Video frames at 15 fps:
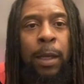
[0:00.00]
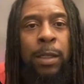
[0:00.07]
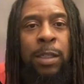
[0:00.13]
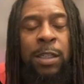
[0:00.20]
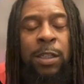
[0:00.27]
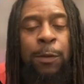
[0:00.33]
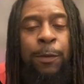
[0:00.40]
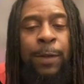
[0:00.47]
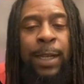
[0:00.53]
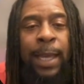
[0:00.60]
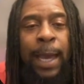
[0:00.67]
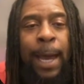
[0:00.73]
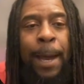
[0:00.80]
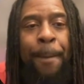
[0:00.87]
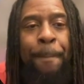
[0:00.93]
Just to
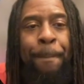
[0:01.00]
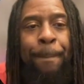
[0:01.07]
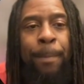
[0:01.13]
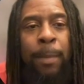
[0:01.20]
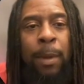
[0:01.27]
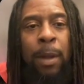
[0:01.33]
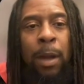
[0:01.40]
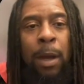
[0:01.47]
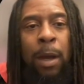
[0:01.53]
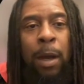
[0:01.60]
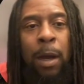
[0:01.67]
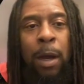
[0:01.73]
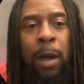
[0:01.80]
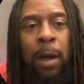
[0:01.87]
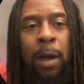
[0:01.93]
recap,
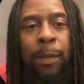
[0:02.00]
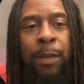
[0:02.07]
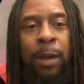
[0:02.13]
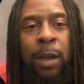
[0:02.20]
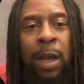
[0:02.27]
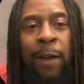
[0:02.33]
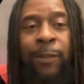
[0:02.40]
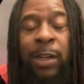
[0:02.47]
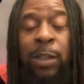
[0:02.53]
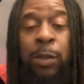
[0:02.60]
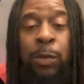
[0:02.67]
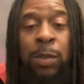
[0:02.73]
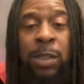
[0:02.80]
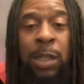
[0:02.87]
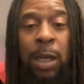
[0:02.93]
the
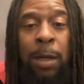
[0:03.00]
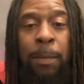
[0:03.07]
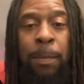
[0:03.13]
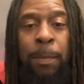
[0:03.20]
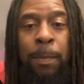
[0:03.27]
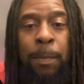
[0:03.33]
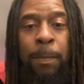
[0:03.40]
covenantal sum